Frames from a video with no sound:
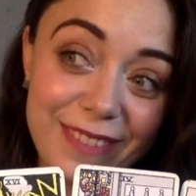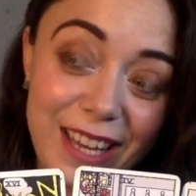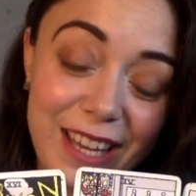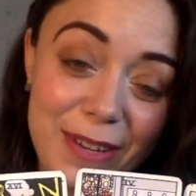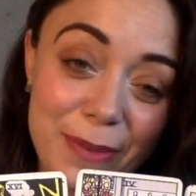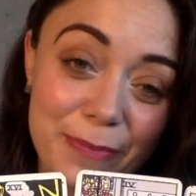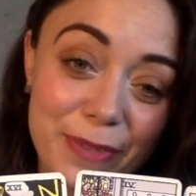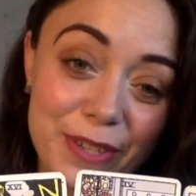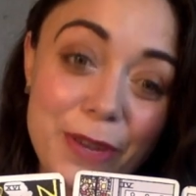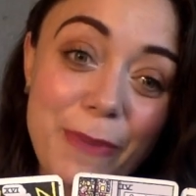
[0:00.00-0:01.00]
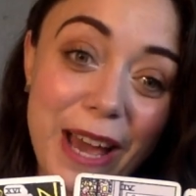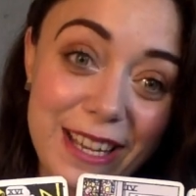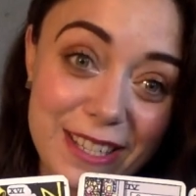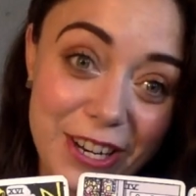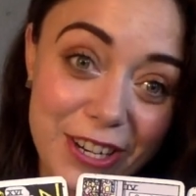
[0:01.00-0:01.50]
Um, there's no
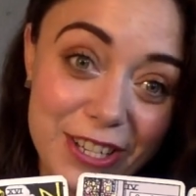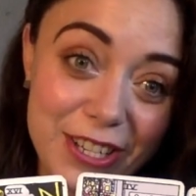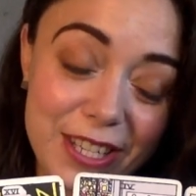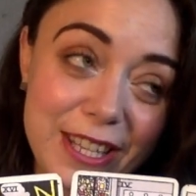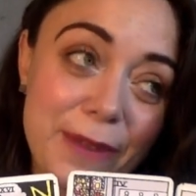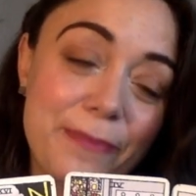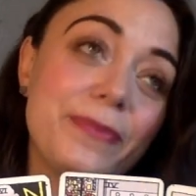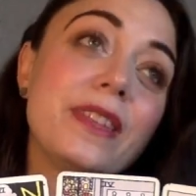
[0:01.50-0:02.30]
bias here. It's just that